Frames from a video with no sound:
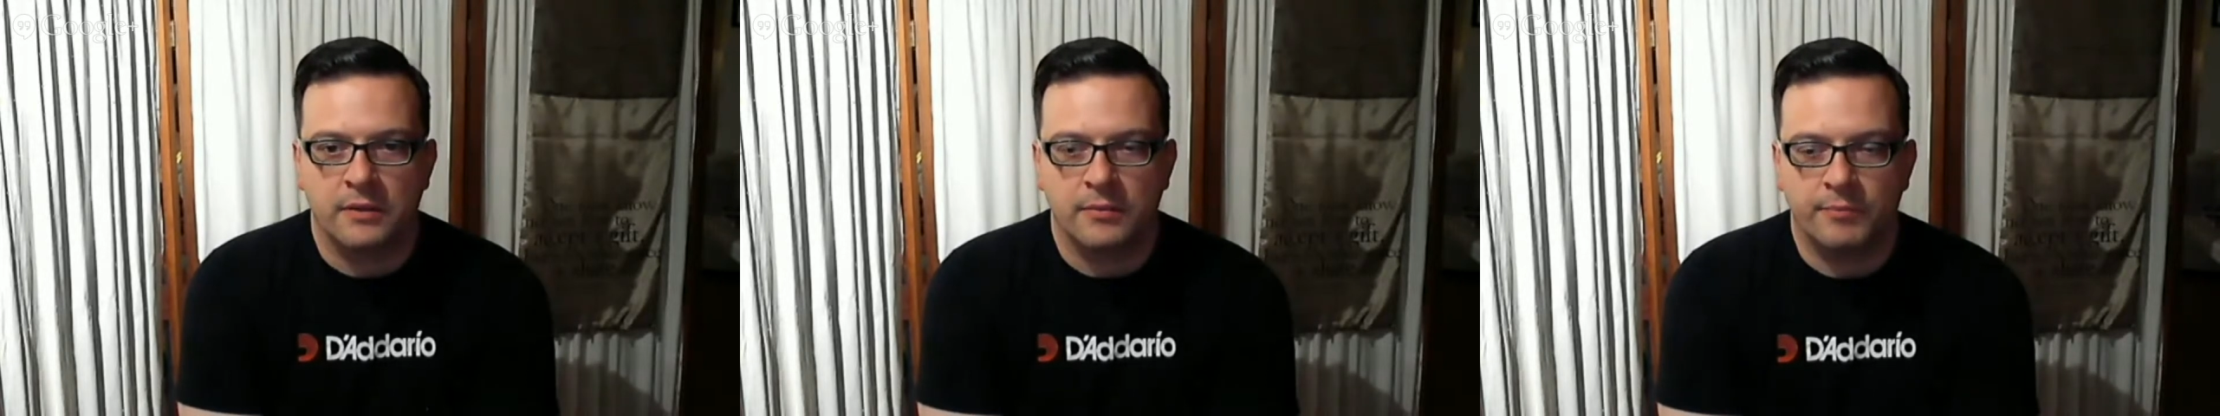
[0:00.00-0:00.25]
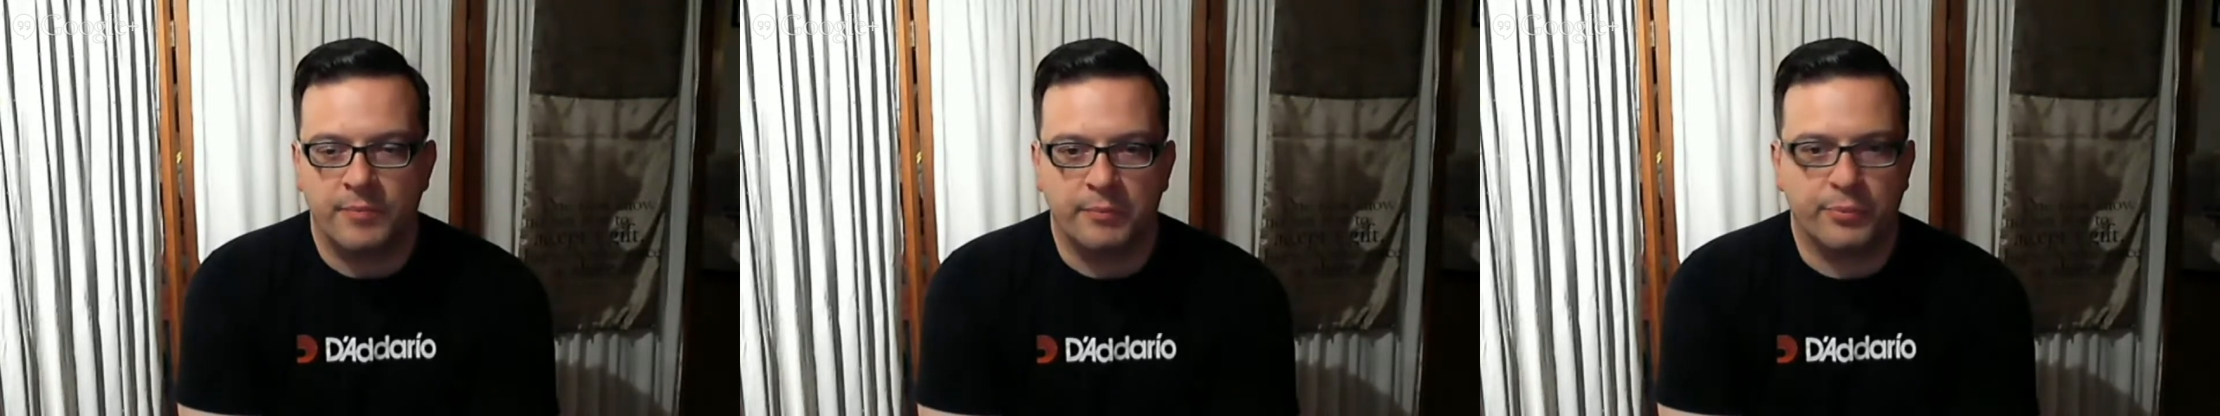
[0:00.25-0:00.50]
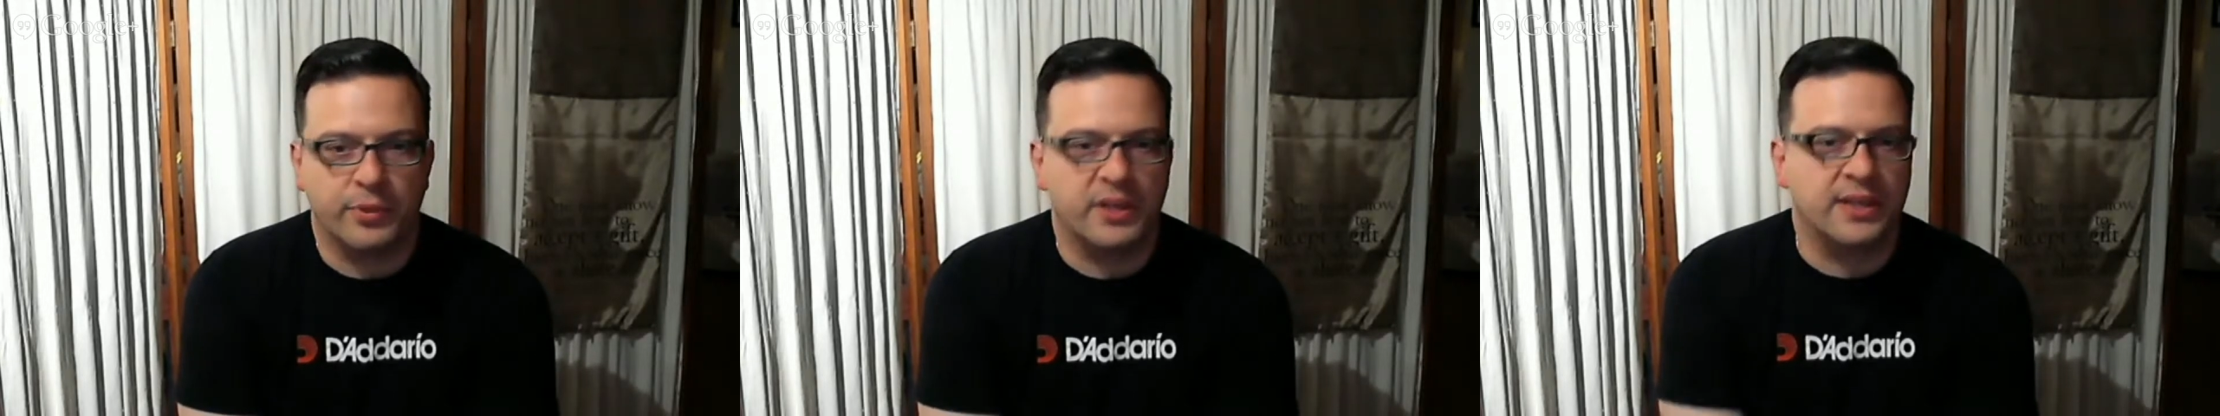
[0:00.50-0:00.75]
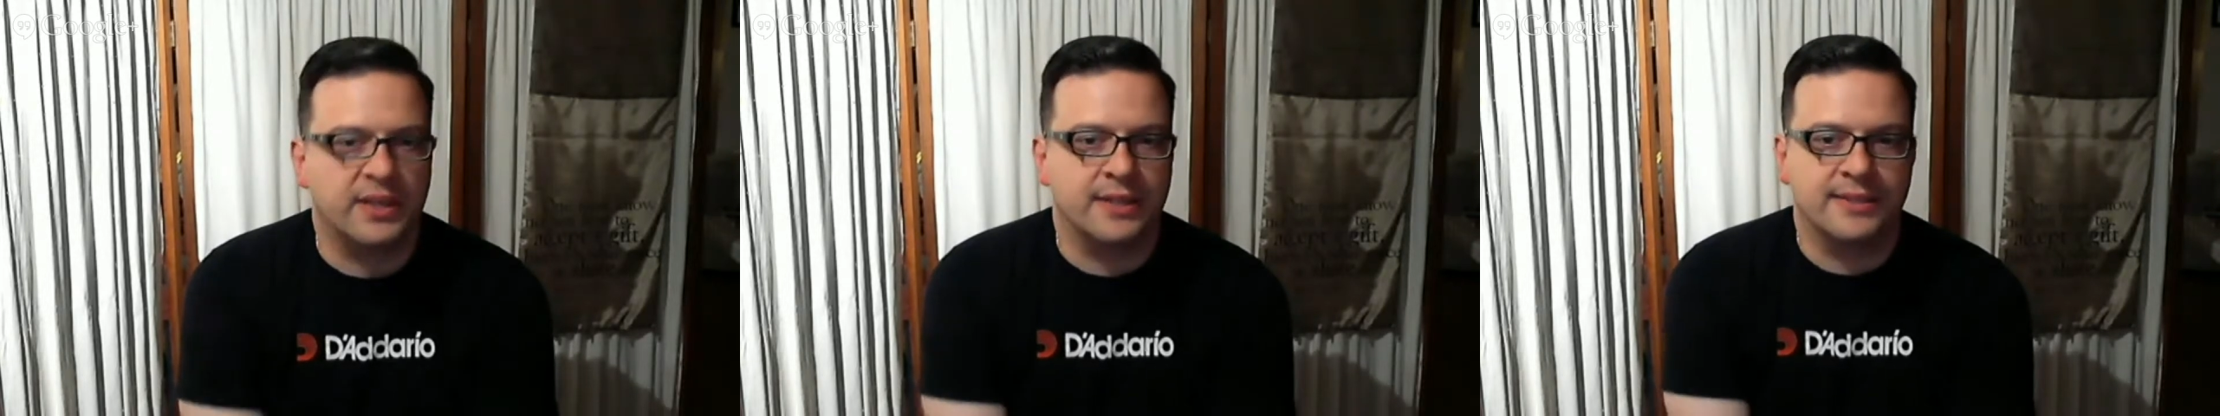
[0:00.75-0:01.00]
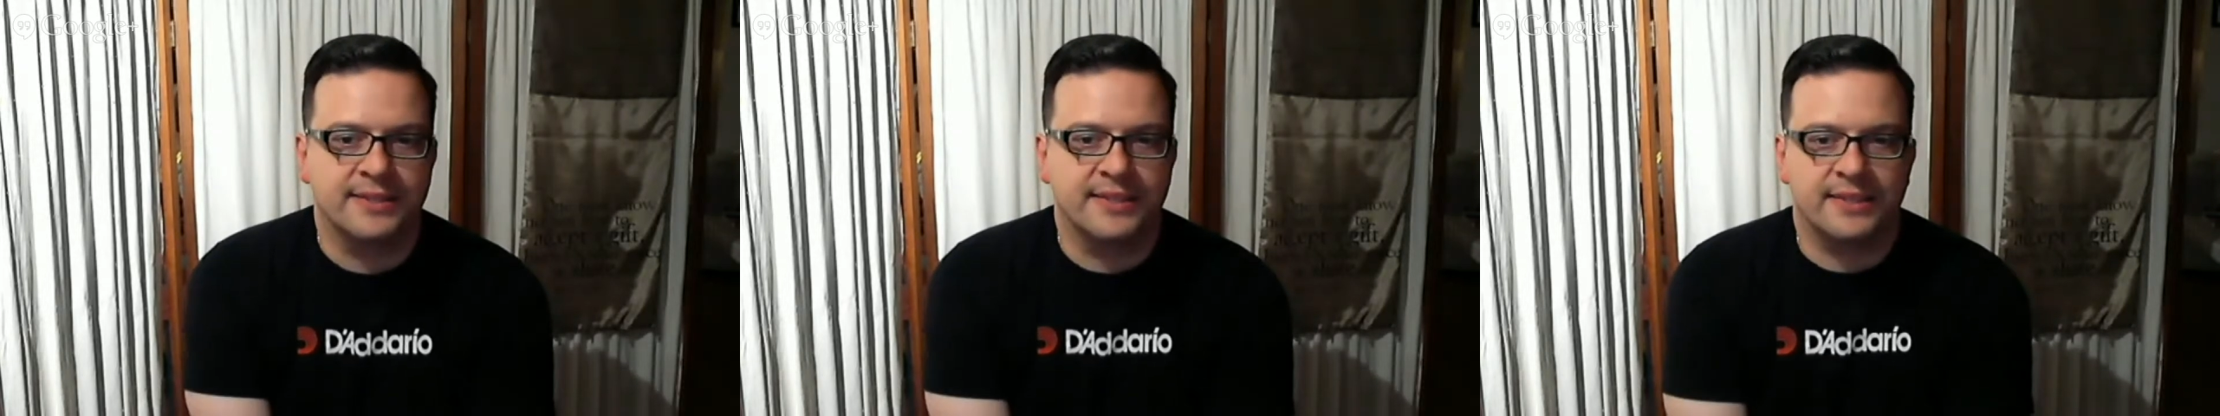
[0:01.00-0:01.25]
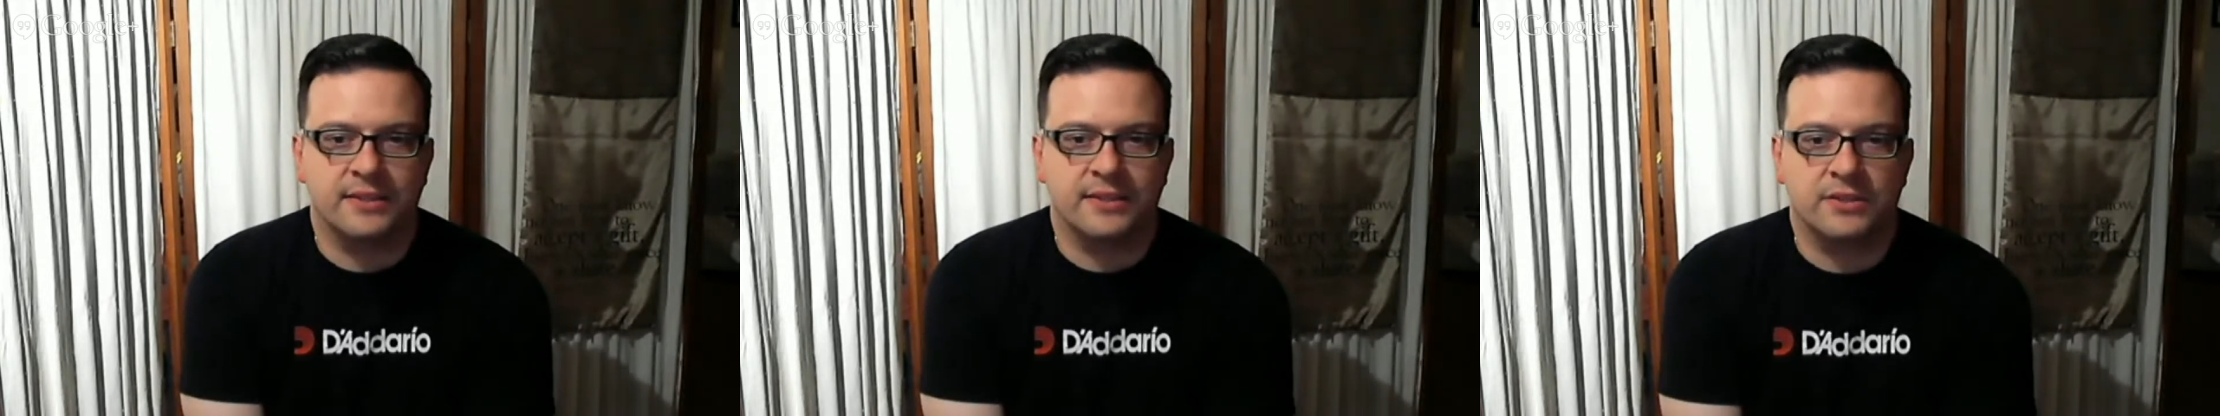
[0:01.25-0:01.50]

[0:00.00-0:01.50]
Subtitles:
been pretty consistent,